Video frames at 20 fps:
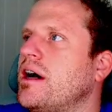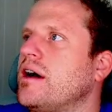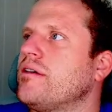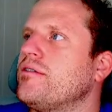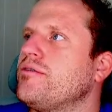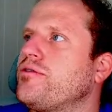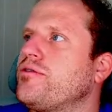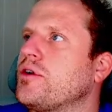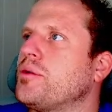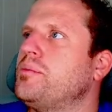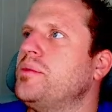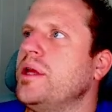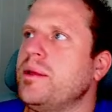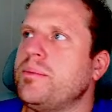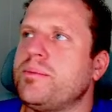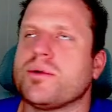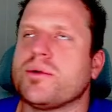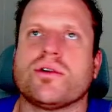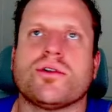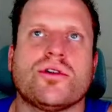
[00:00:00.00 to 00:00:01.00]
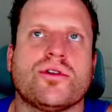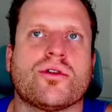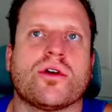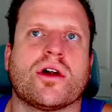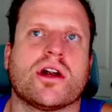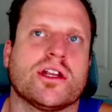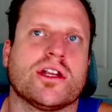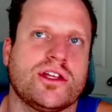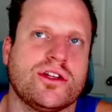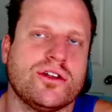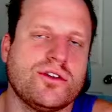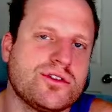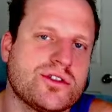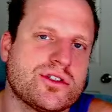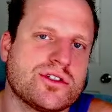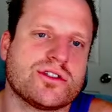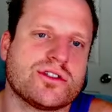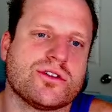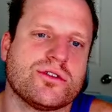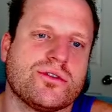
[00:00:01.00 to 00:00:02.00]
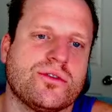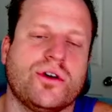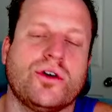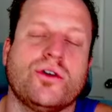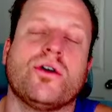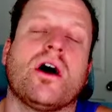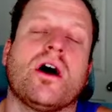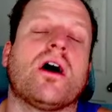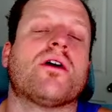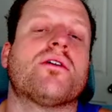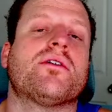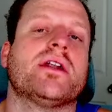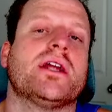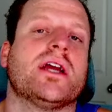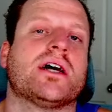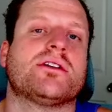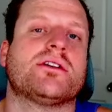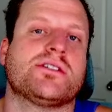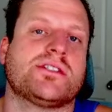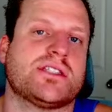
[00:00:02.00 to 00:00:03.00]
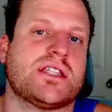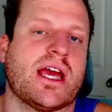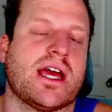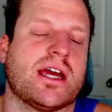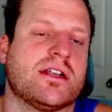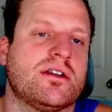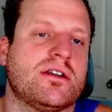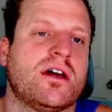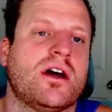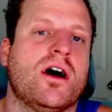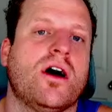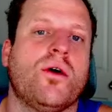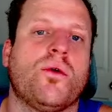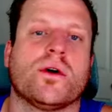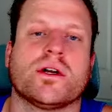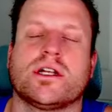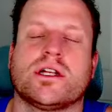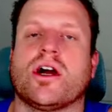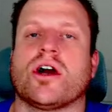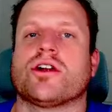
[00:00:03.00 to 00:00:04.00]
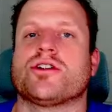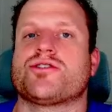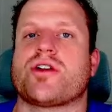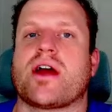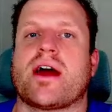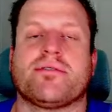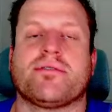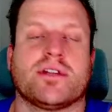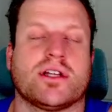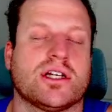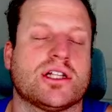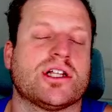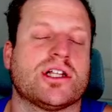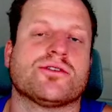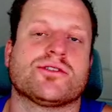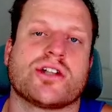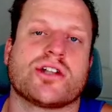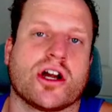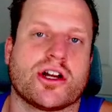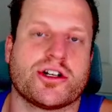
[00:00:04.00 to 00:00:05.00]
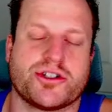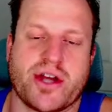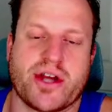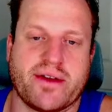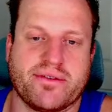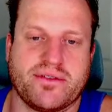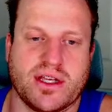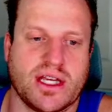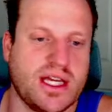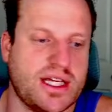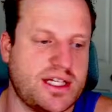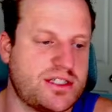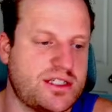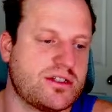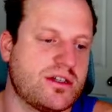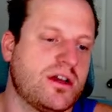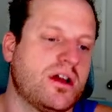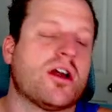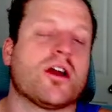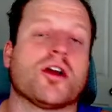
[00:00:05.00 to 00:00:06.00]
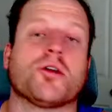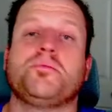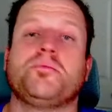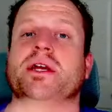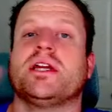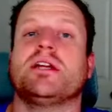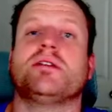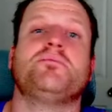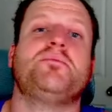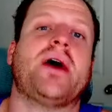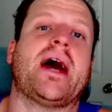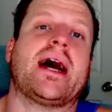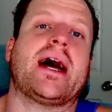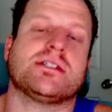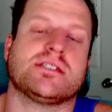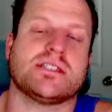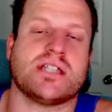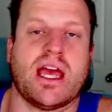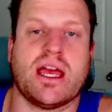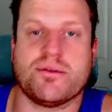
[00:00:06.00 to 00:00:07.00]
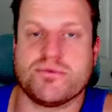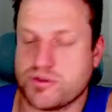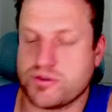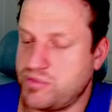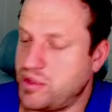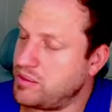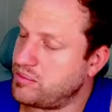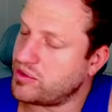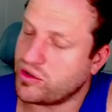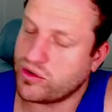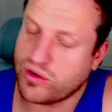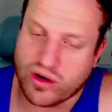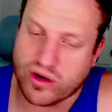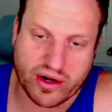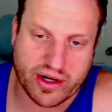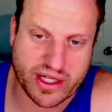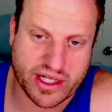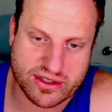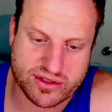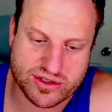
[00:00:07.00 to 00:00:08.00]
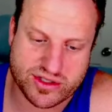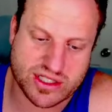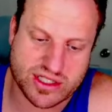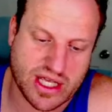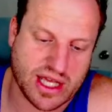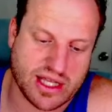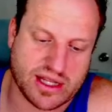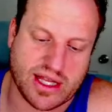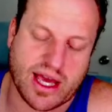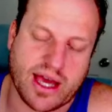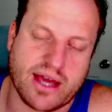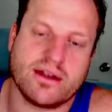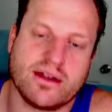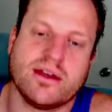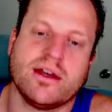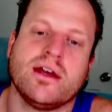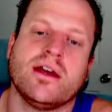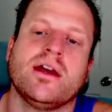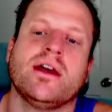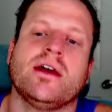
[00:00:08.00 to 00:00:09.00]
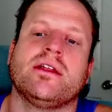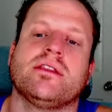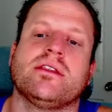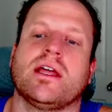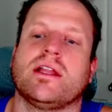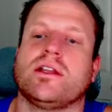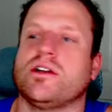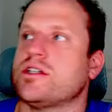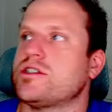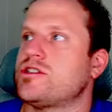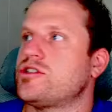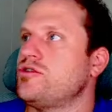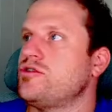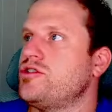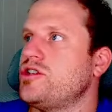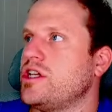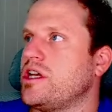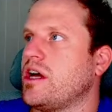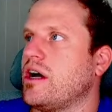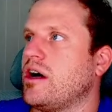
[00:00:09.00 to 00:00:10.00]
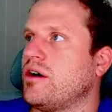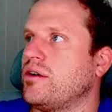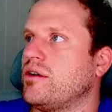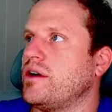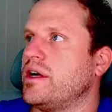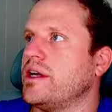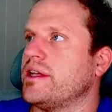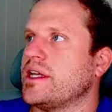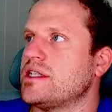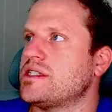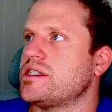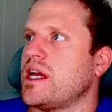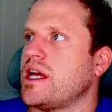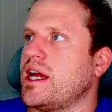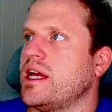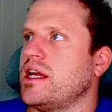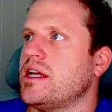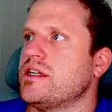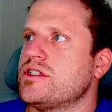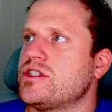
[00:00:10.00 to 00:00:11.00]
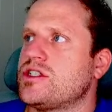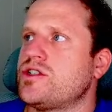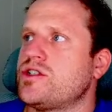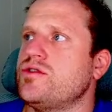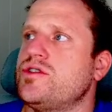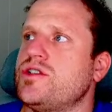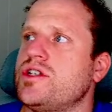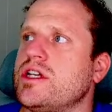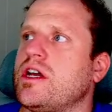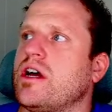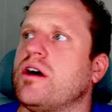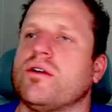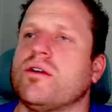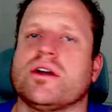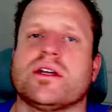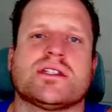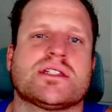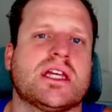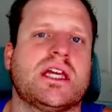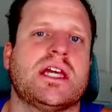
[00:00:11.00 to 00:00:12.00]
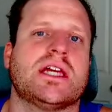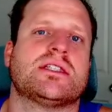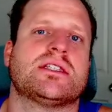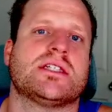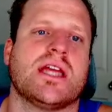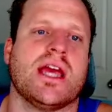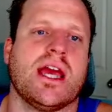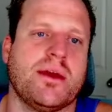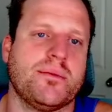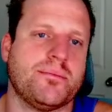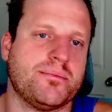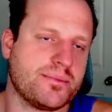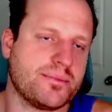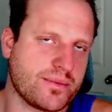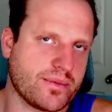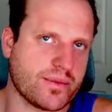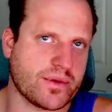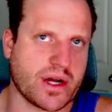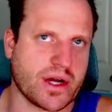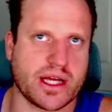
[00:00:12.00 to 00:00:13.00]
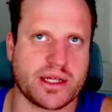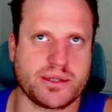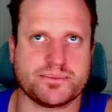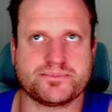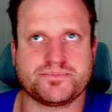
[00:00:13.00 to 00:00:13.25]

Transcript: For people who already understand what card drafting, closed card drafting is, or pick and pass games, people who already understand that, they look at Sushi Go and they say, Sushi Go is a kid's game, right?